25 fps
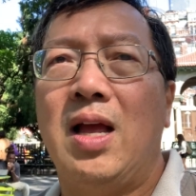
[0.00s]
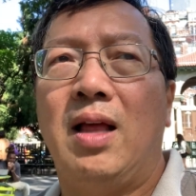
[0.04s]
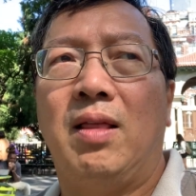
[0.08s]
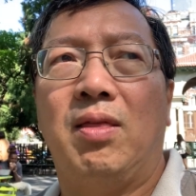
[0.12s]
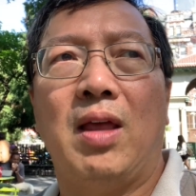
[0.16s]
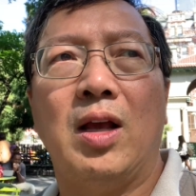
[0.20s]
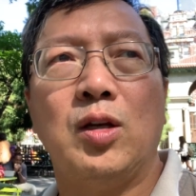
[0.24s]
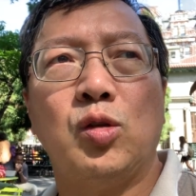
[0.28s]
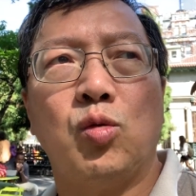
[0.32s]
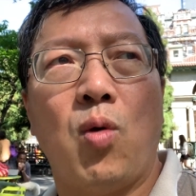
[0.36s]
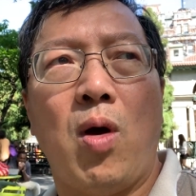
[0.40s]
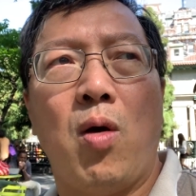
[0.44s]

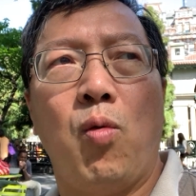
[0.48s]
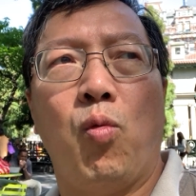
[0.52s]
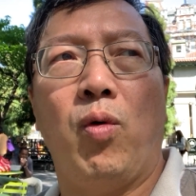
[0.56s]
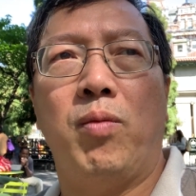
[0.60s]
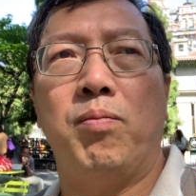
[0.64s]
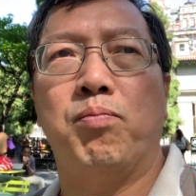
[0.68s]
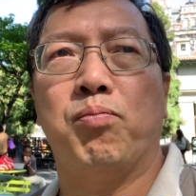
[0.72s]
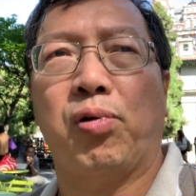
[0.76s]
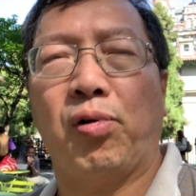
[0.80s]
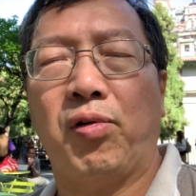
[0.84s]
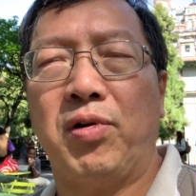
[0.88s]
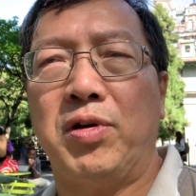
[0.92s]
That's why we
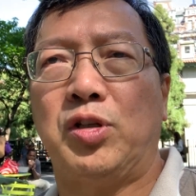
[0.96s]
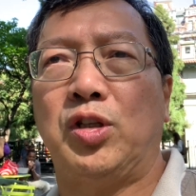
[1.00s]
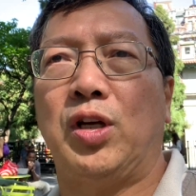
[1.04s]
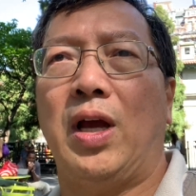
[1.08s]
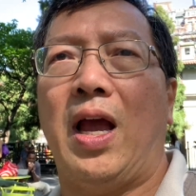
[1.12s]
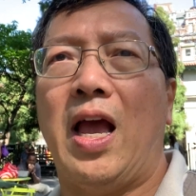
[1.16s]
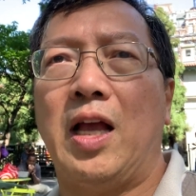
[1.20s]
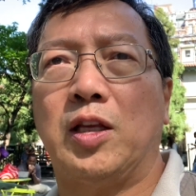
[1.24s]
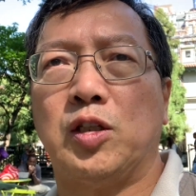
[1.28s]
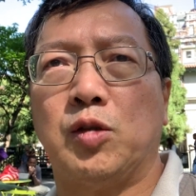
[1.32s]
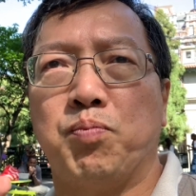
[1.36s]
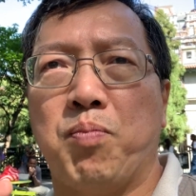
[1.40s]
preach
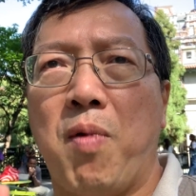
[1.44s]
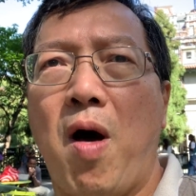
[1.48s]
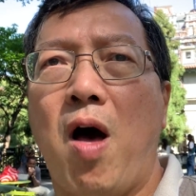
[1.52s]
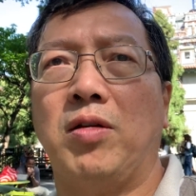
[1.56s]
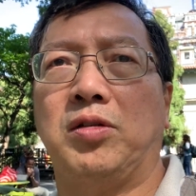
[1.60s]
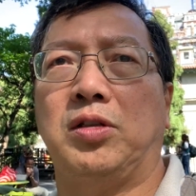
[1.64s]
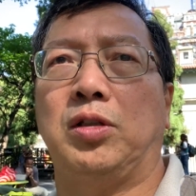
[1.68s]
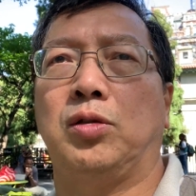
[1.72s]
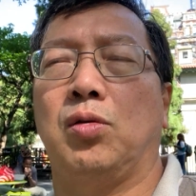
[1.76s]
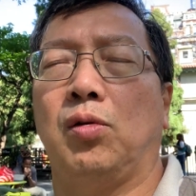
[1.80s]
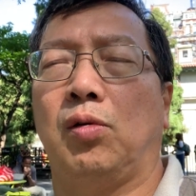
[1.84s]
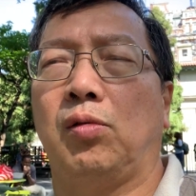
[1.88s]

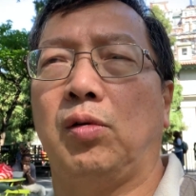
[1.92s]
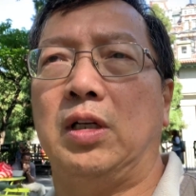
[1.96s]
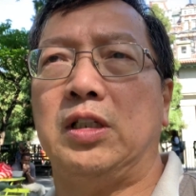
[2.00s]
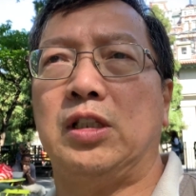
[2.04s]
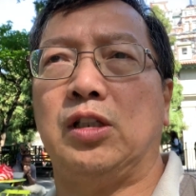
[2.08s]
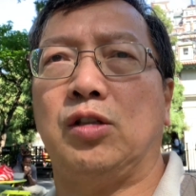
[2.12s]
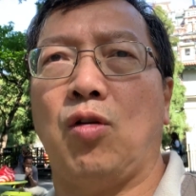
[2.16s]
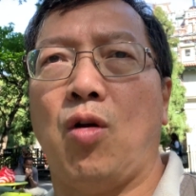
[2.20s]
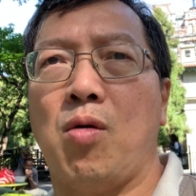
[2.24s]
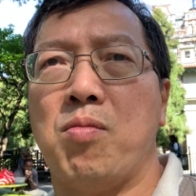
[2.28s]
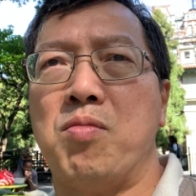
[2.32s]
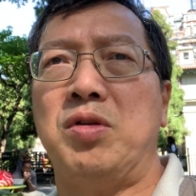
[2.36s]
expository
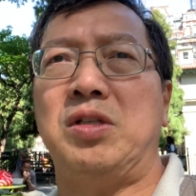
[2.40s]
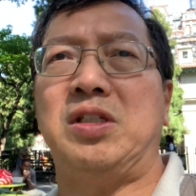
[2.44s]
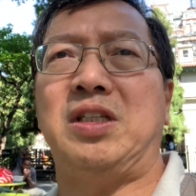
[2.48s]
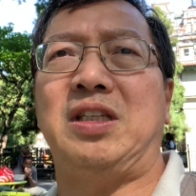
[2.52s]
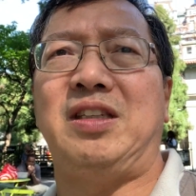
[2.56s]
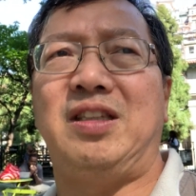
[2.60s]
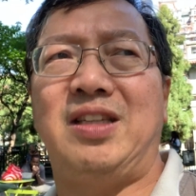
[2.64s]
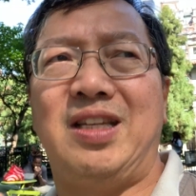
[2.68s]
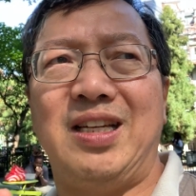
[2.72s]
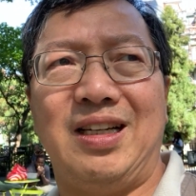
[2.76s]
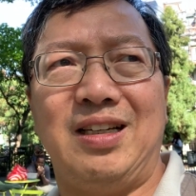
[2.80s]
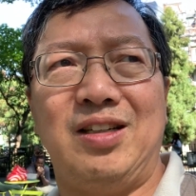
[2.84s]
sermons
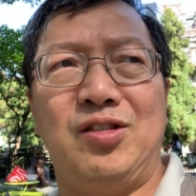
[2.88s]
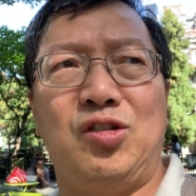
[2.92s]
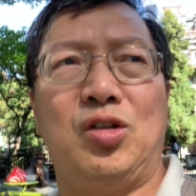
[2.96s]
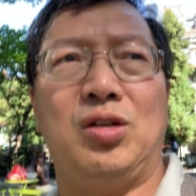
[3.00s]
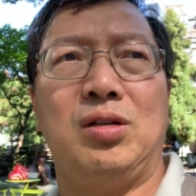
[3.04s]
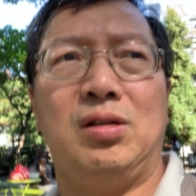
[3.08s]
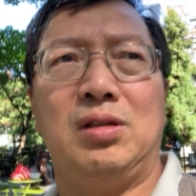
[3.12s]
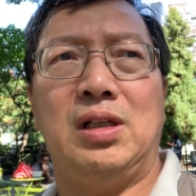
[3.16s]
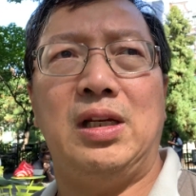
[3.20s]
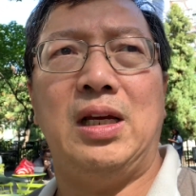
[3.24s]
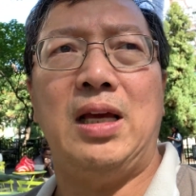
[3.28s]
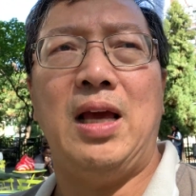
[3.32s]

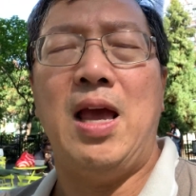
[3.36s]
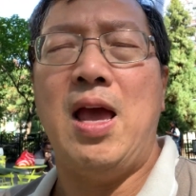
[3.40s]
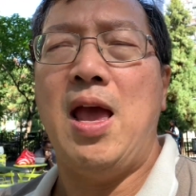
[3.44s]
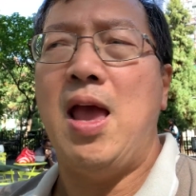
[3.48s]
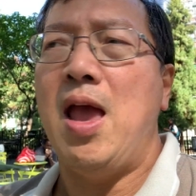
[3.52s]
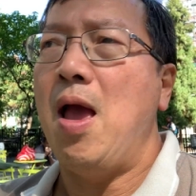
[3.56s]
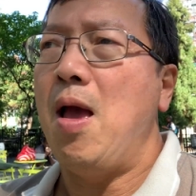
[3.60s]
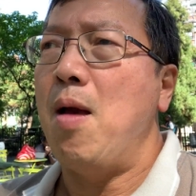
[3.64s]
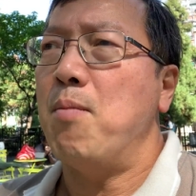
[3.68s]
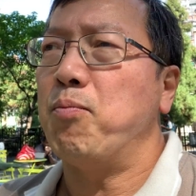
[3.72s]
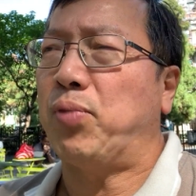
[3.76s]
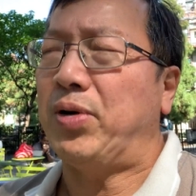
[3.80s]
diligently,
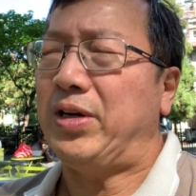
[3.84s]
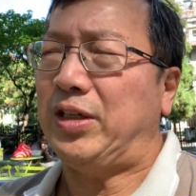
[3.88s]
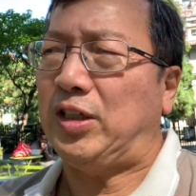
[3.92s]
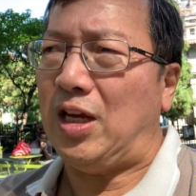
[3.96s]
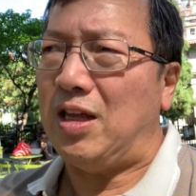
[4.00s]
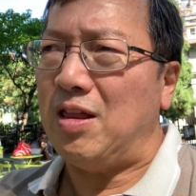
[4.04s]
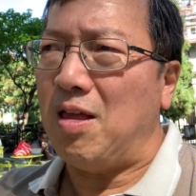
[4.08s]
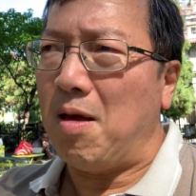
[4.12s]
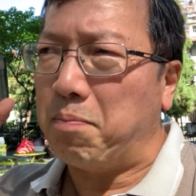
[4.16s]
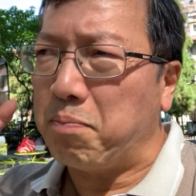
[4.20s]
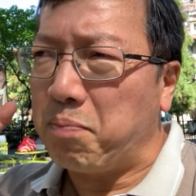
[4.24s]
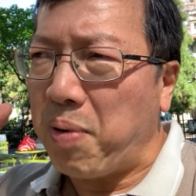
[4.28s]
preach
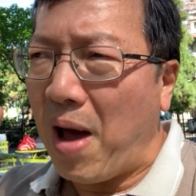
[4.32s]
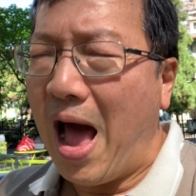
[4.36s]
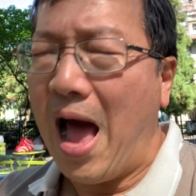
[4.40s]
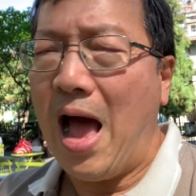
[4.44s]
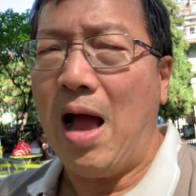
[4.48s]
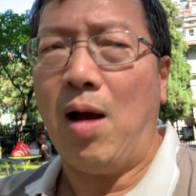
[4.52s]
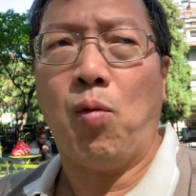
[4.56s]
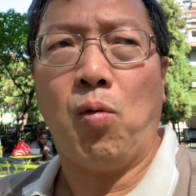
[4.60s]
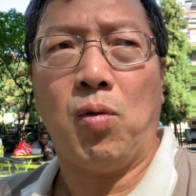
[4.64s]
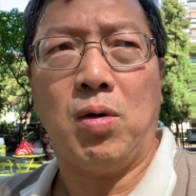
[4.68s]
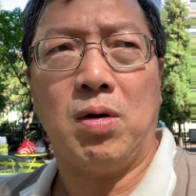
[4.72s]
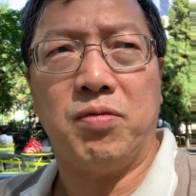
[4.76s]
in the
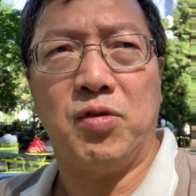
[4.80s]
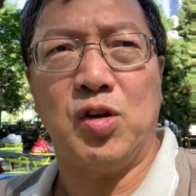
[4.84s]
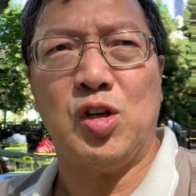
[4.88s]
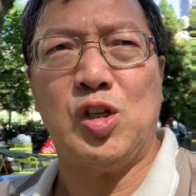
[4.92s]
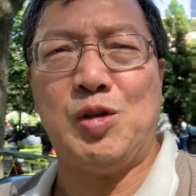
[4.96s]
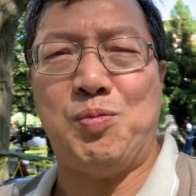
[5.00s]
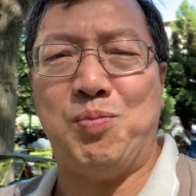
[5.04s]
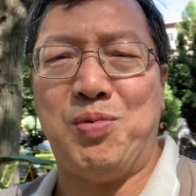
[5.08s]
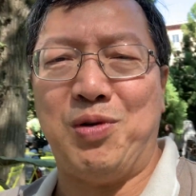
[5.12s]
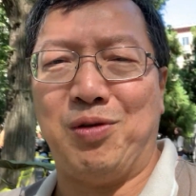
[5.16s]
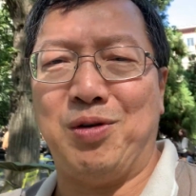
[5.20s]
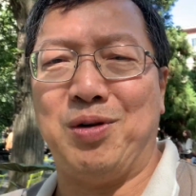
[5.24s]
power of the
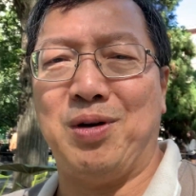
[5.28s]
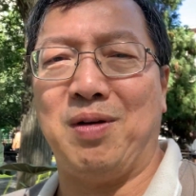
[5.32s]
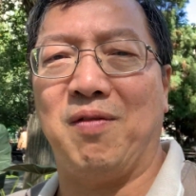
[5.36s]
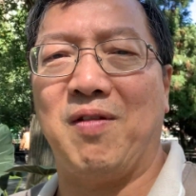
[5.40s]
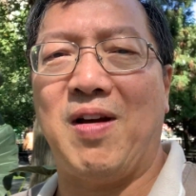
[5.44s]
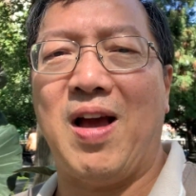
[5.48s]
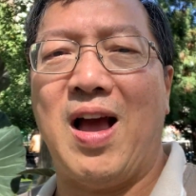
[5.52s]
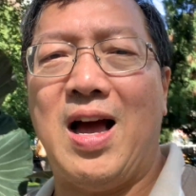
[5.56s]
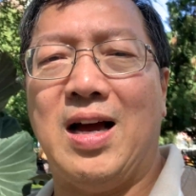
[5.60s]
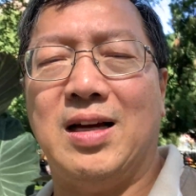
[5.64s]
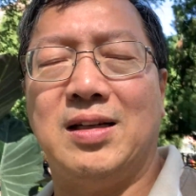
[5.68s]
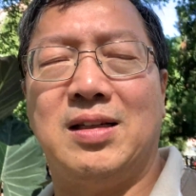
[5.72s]
Spirit of
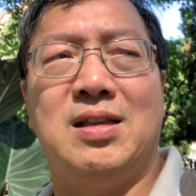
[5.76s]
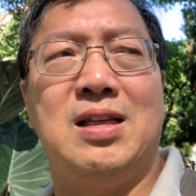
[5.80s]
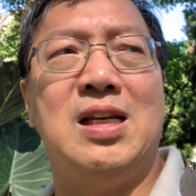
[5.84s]
God.